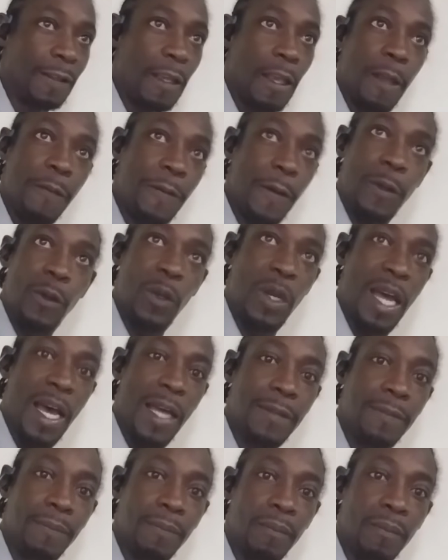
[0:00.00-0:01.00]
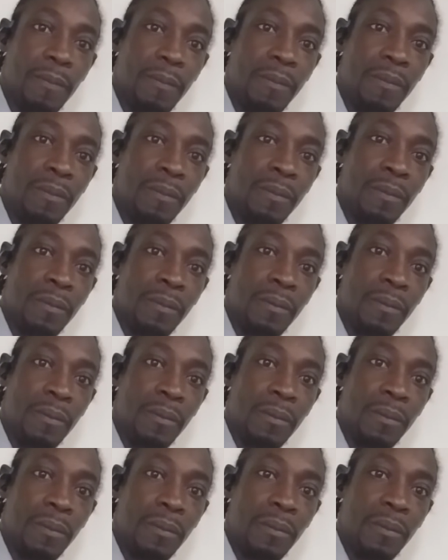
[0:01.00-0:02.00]
if you do that,
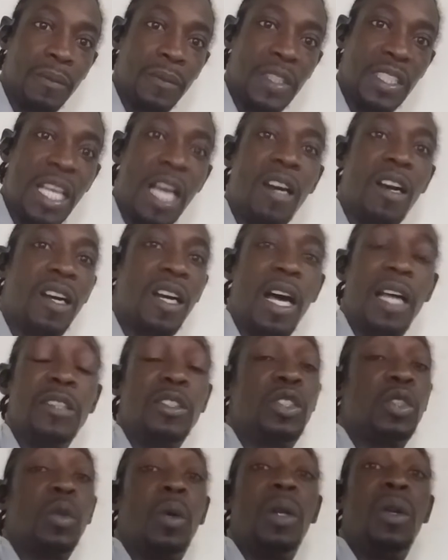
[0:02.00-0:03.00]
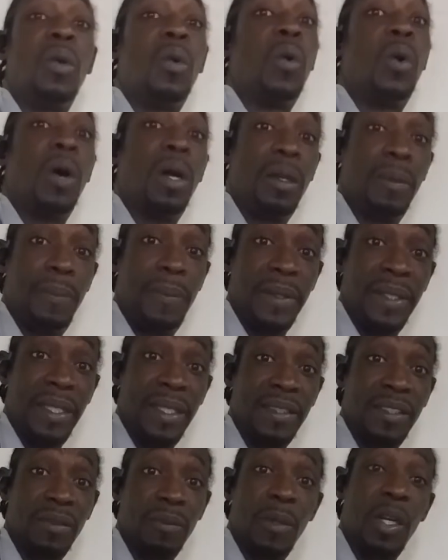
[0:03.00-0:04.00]
you're going to control the whole
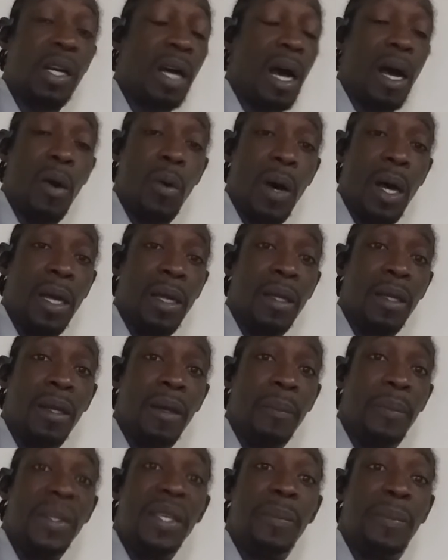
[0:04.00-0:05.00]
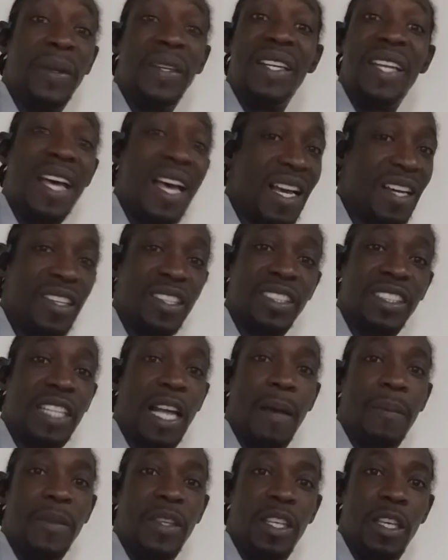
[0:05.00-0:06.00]
place. Because what? People now going to
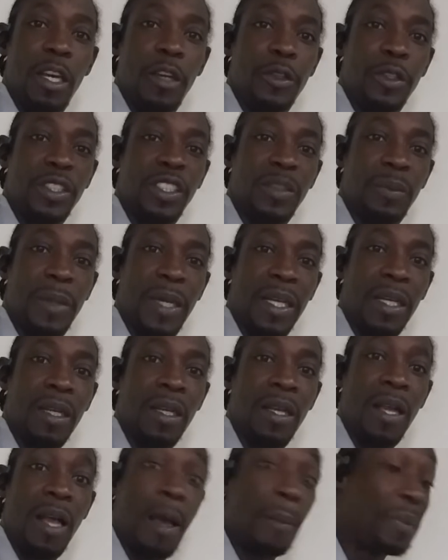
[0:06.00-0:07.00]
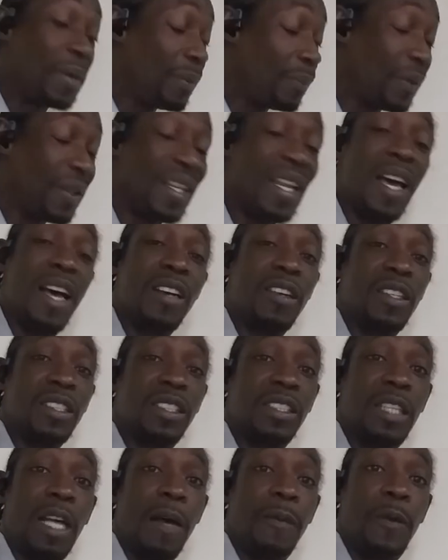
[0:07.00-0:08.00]
stop give you respect. And people now going to
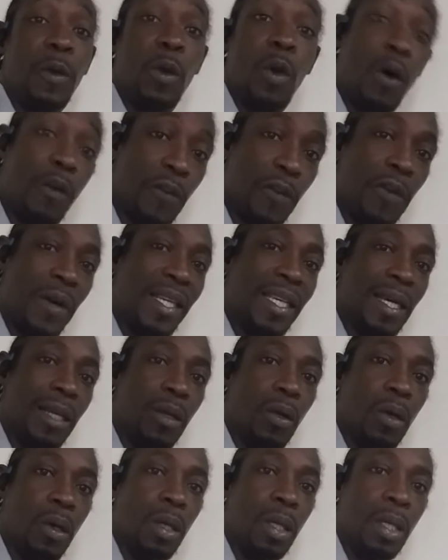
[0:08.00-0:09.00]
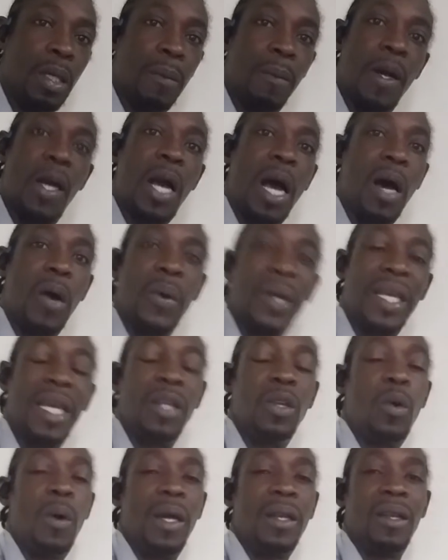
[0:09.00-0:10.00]
stop love what you do. Because what you
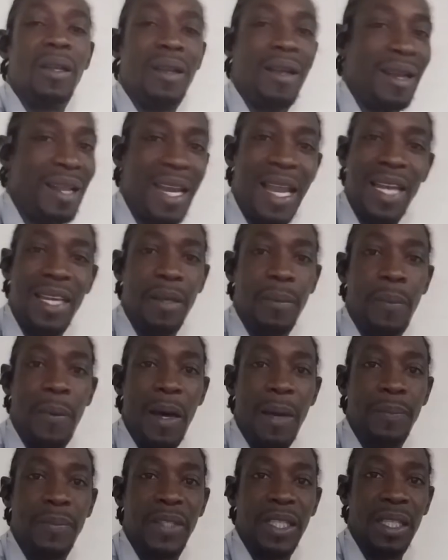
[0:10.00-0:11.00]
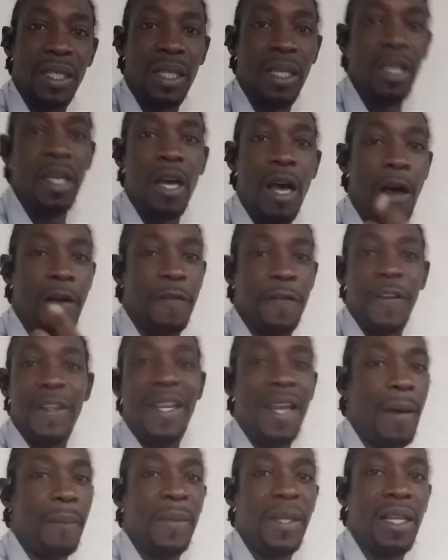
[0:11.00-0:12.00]
do is another lollipop thing. A
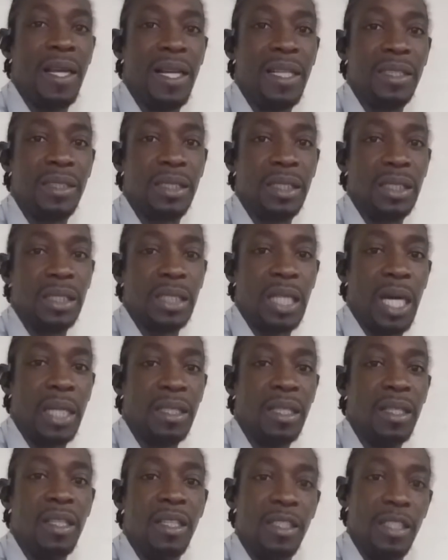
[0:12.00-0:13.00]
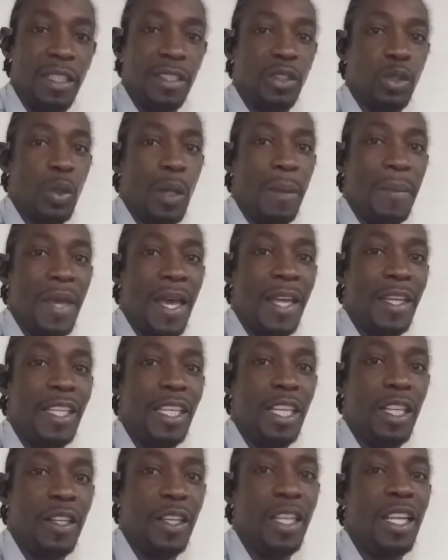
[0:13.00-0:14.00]
phenomenal thing that. You see what I
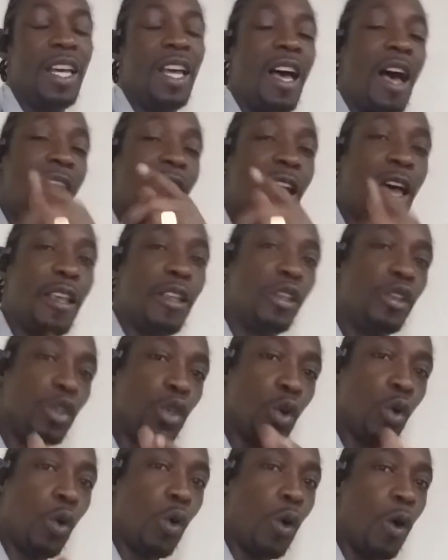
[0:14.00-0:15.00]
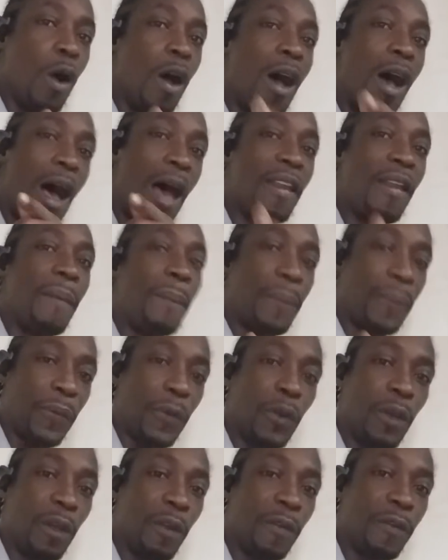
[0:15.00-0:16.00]
deal with? And you are the
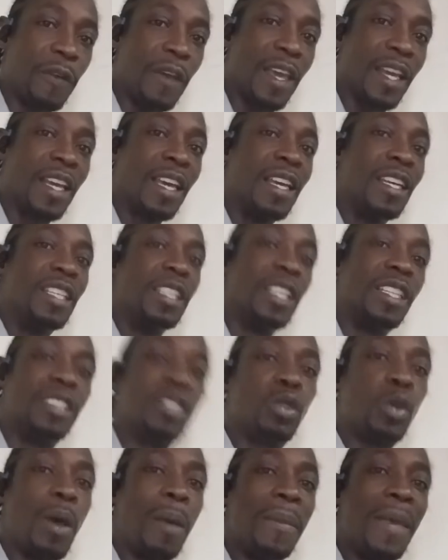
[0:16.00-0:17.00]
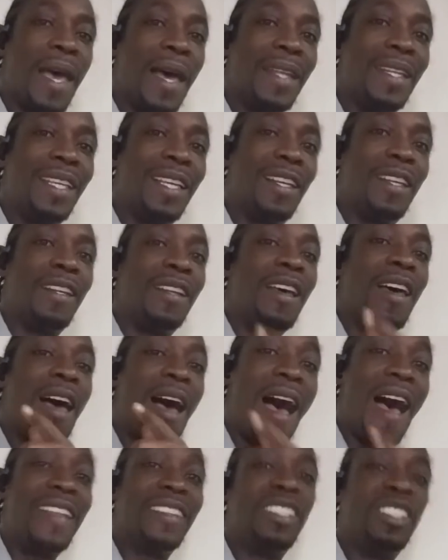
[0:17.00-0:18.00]
prefect. You see what I deal with?
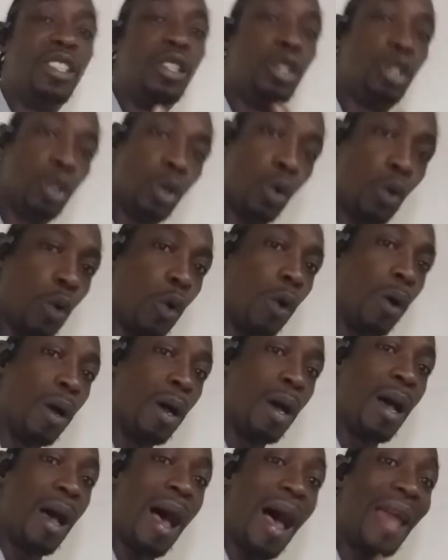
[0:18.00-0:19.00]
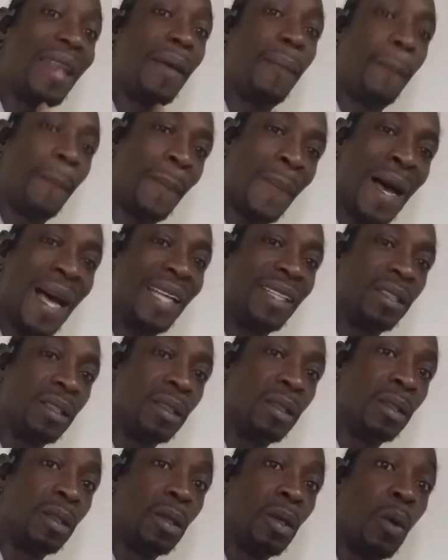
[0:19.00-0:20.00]
And you are the man.
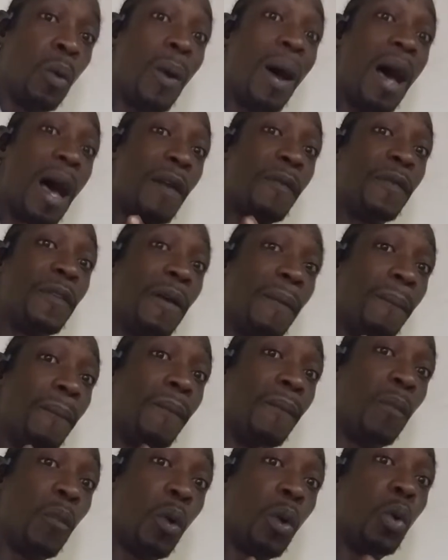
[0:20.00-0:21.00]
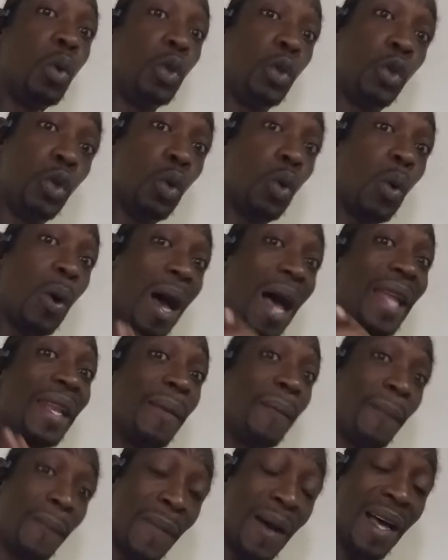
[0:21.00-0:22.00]
You are the
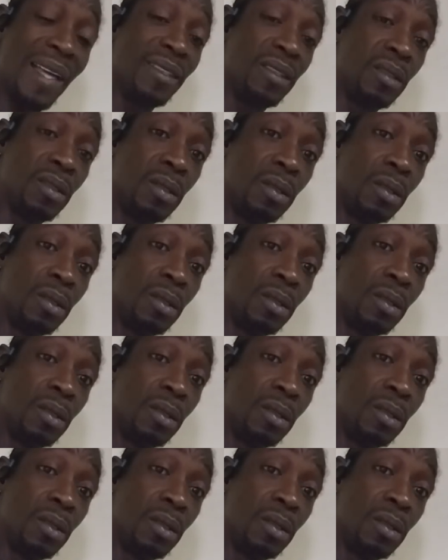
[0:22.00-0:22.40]
man